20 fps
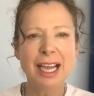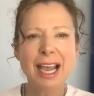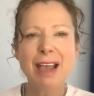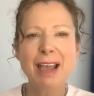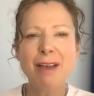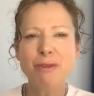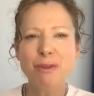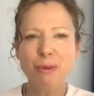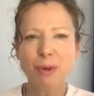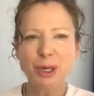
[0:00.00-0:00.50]

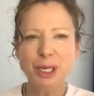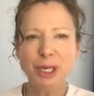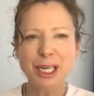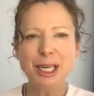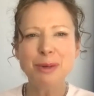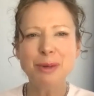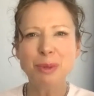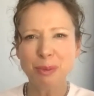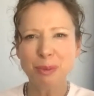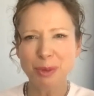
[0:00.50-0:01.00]
everyone a
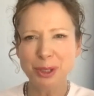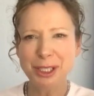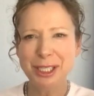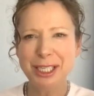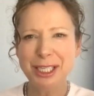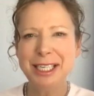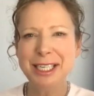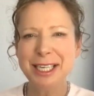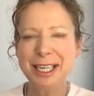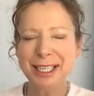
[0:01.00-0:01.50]
little bit more
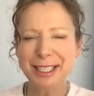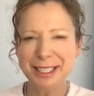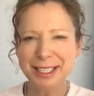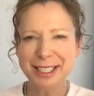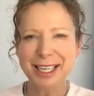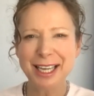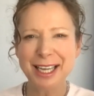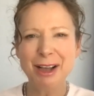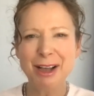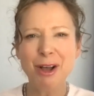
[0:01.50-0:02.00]

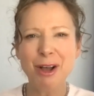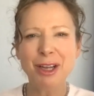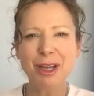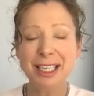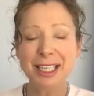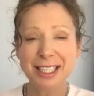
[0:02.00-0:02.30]
details on